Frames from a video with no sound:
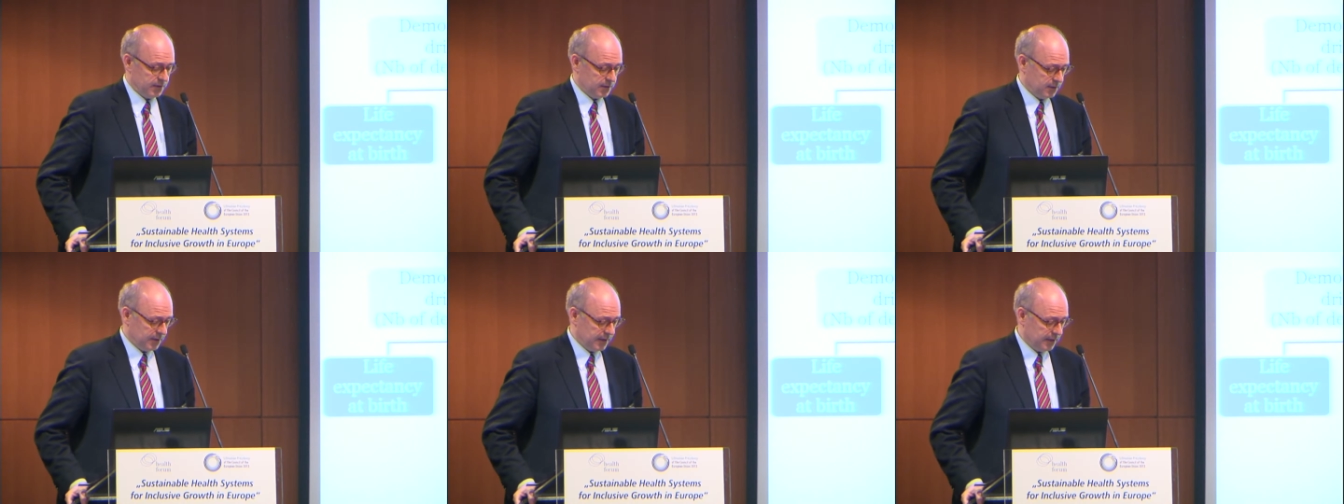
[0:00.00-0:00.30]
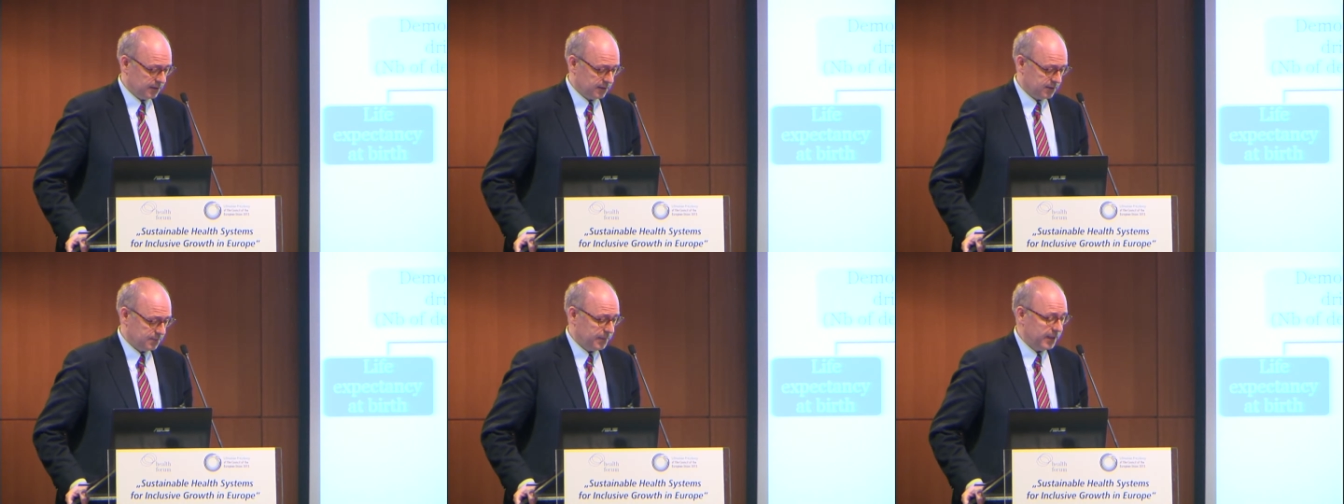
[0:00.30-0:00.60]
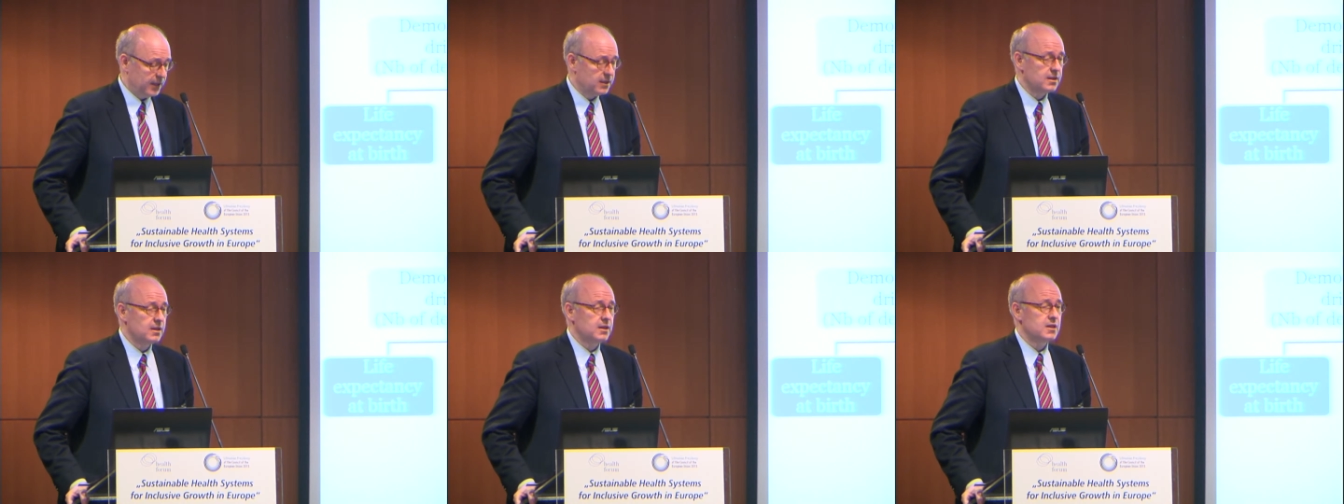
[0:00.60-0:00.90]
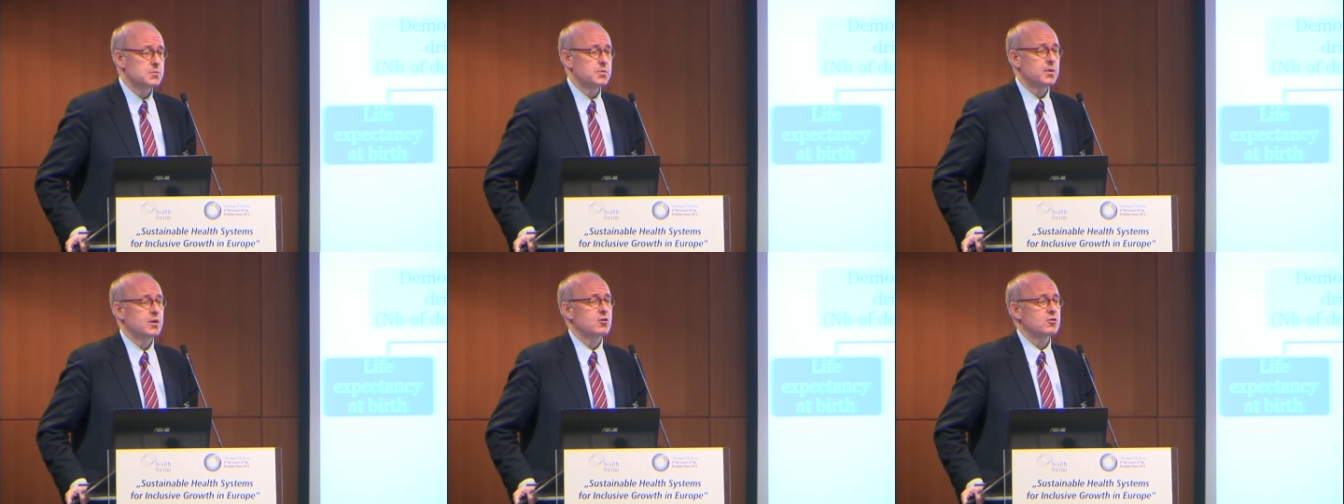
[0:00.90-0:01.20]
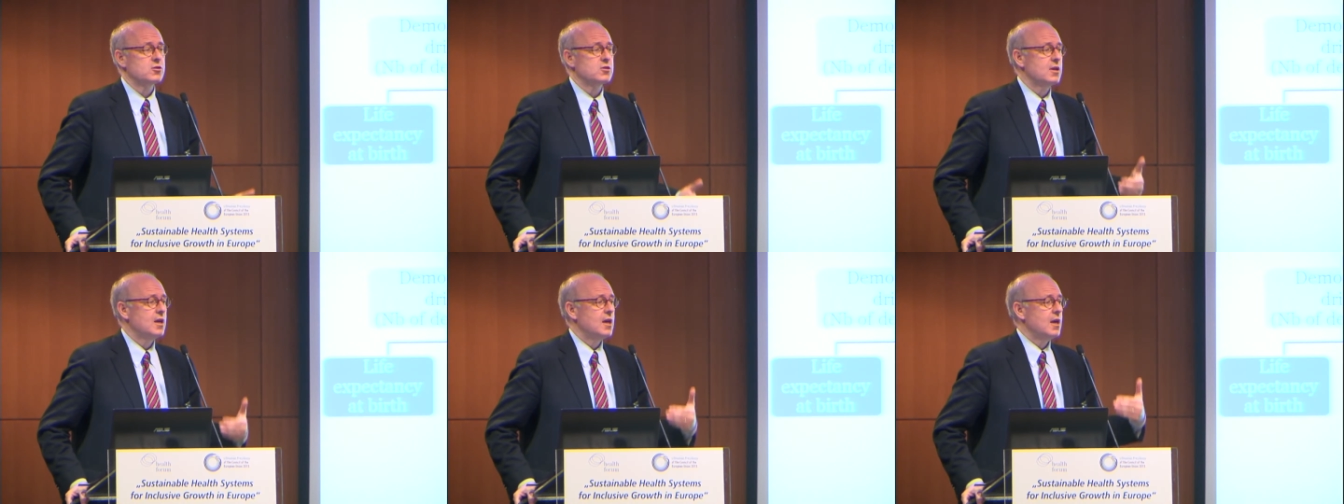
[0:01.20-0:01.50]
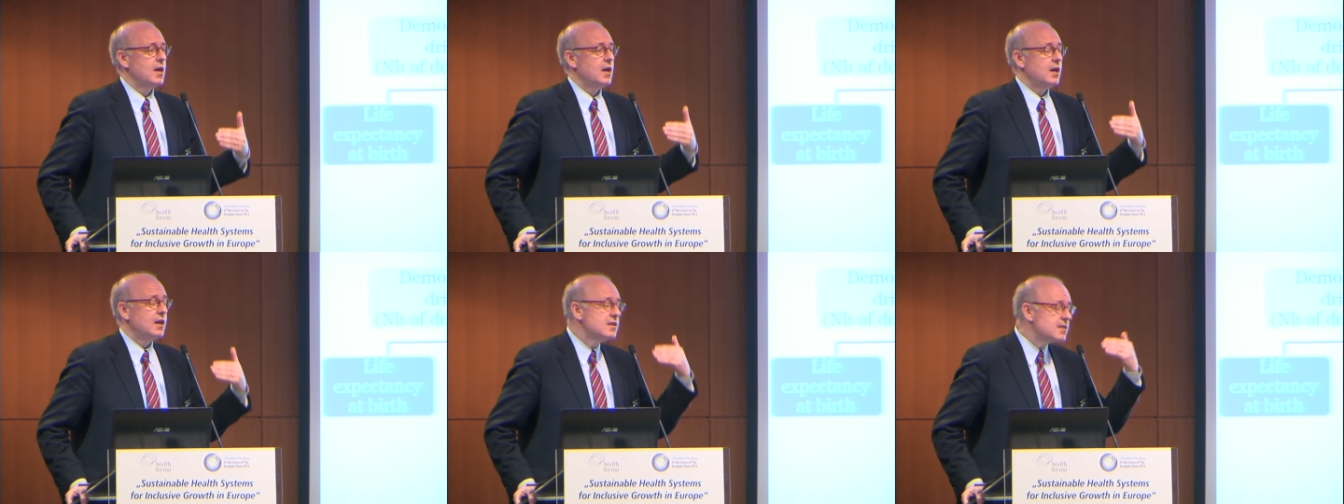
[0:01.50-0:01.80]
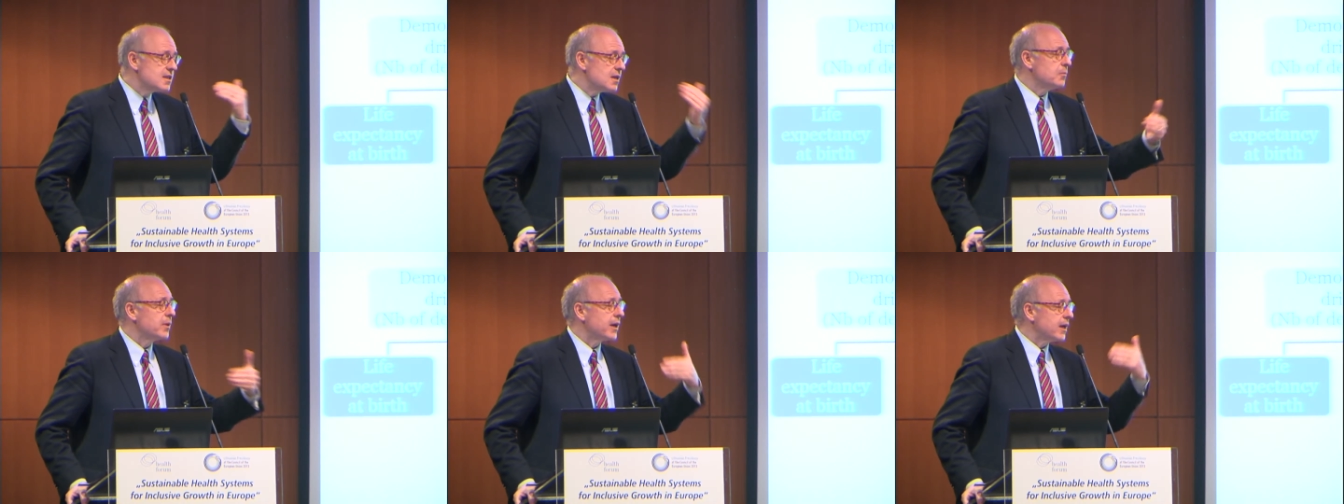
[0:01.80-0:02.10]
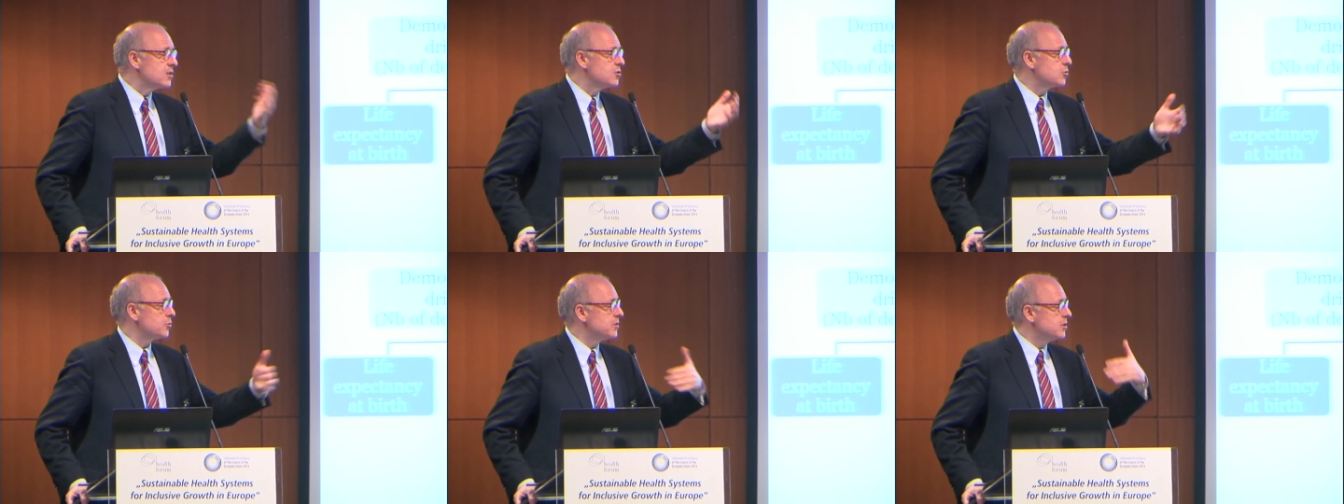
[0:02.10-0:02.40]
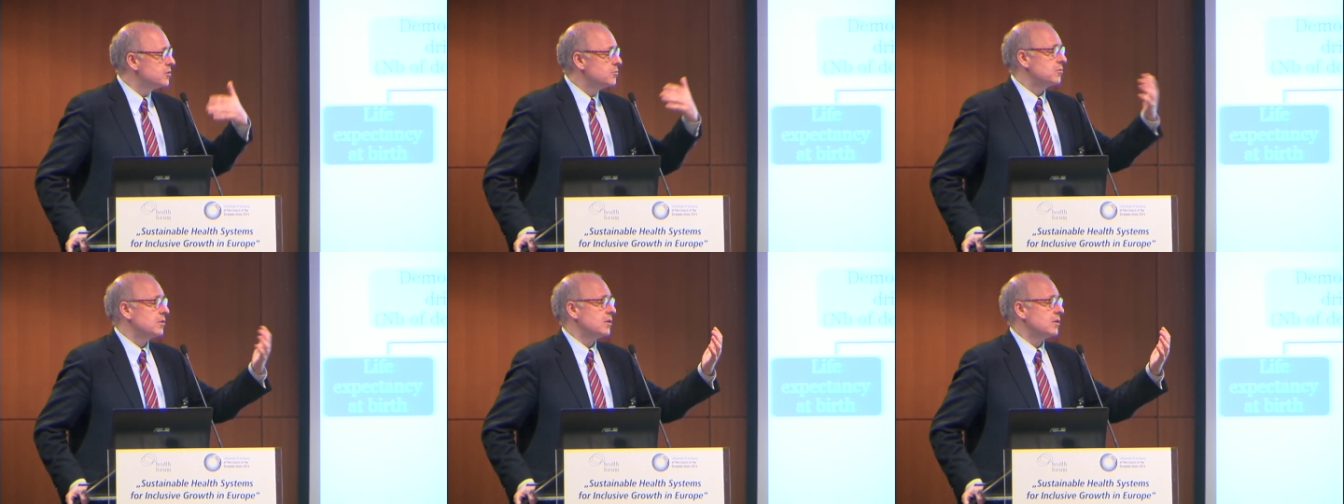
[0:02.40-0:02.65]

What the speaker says: health spending is because in some countries,